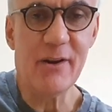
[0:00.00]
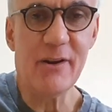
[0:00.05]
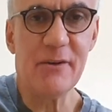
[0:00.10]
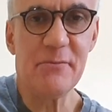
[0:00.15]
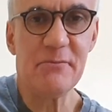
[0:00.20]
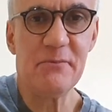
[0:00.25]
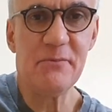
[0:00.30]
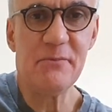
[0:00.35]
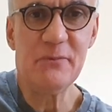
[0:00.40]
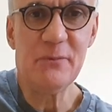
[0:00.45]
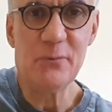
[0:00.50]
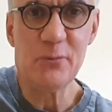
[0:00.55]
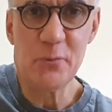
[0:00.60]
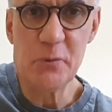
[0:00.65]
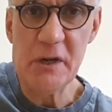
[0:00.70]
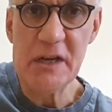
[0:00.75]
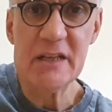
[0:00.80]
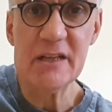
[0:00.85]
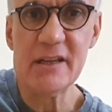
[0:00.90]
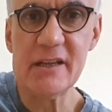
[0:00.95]
I'm
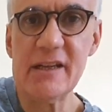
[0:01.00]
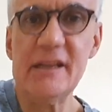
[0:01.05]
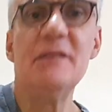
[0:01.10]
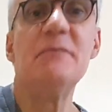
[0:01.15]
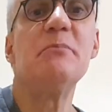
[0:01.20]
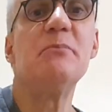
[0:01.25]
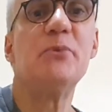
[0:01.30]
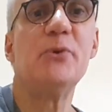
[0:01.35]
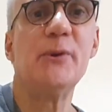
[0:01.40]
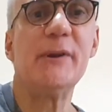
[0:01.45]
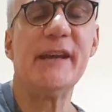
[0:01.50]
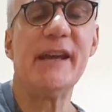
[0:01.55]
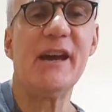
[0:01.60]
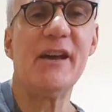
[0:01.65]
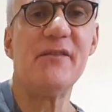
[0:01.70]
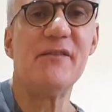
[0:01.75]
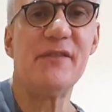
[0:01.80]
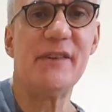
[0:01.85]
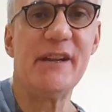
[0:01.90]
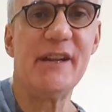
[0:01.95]
regularly putting
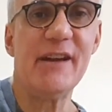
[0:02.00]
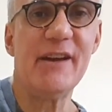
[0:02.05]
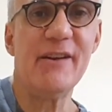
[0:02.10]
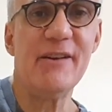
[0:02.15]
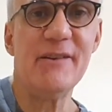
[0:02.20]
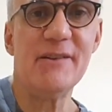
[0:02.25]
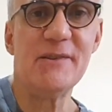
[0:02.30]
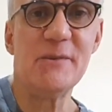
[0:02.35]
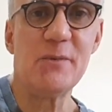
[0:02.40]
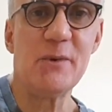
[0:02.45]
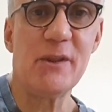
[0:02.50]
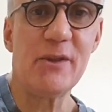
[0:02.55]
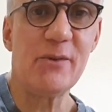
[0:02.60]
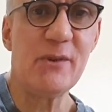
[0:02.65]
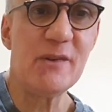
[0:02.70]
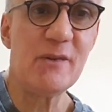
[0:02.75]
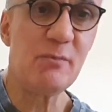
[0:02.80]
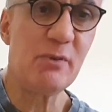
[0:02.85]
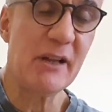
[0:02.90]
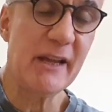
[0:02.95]
out videos, whether
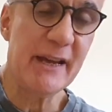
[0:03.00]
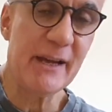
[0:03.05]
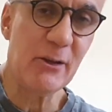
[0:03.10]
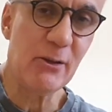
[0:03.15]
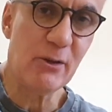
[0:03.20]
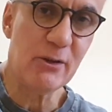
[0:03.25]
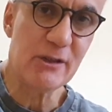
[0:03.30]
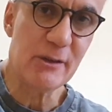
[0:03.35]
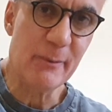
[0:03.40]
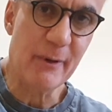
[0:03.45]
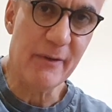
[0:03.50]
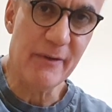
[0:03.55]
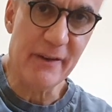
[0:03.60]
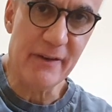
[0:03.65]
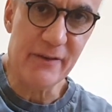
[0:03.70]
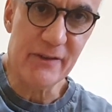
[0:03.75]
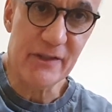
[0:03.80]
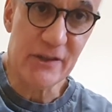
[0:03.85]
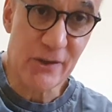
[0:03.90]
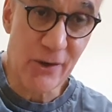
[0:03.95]
it's playing along to my
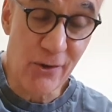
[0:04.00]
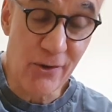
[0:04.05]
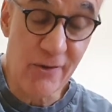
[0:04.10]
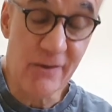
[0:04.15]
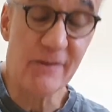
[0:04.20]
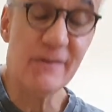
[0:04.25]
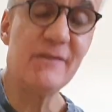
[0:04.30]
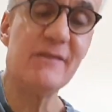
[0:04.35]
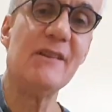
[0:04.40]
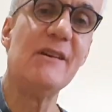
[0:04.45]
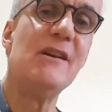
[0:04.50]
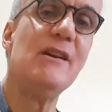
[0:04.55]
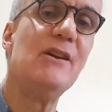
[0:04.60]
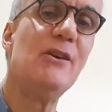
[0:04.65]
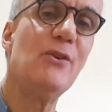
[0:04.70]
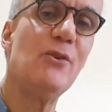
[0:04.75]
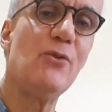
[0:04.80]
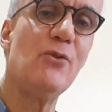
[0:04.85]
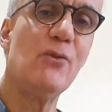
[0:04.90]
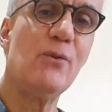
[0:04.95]
favorite songs
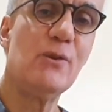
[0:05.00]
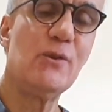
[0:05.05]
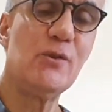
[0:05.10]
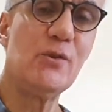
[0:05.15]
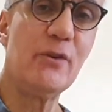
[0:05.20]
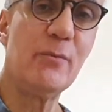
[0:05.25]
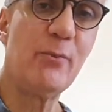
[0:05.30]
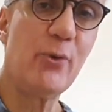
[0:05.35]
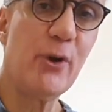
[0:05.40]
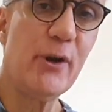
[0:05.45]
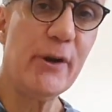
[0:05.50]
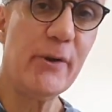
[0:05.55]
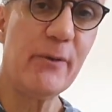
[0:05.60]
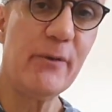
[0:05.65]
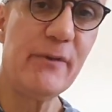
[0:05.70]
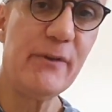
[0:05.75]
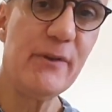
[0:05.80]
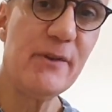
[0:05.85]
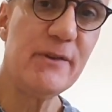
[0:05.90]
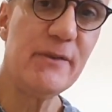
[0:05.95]
or doing product
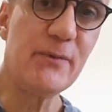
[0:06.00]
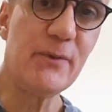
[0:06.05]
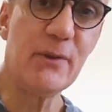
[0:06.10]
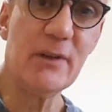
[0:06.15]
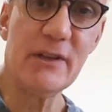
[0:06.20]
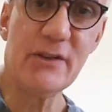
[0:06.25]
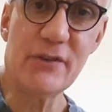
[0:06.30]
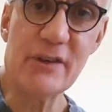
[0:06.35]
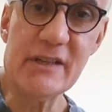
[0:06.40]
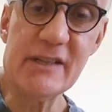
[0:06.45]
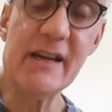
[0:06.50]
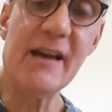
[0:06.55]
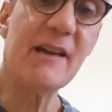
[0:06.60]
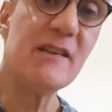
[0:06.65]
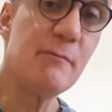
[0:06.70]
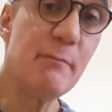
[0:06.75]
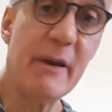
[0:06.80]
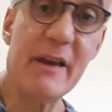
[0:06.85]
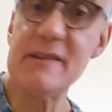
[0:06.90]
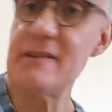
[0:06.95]
reviews for electric
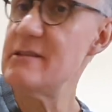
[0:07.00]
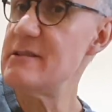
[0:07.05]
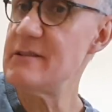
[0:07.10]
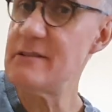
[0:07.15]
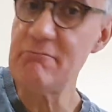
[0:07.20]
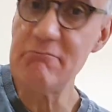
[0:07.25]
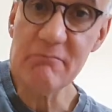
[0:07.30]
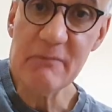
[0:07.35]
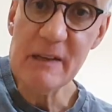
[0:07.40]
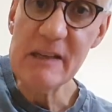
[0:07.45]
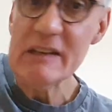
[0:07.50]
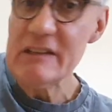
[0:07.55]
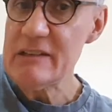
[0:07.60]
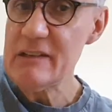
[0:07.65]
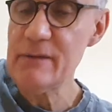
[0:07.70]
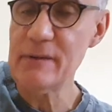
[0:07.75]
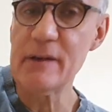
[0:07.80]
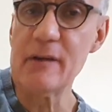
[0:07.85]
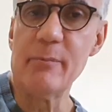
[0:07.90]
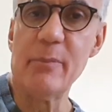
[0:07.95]
guitars, basses, and
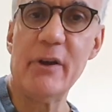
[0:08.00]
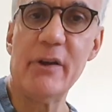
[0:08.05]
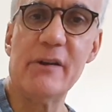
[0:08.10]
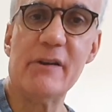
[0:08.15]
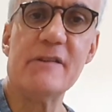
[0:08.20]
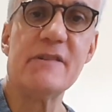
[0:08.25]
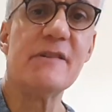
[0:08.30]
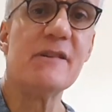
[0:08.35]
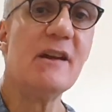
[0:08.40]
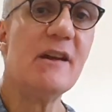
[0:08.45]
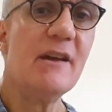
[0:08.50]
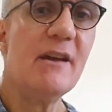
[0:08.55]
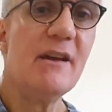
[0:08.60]
different components.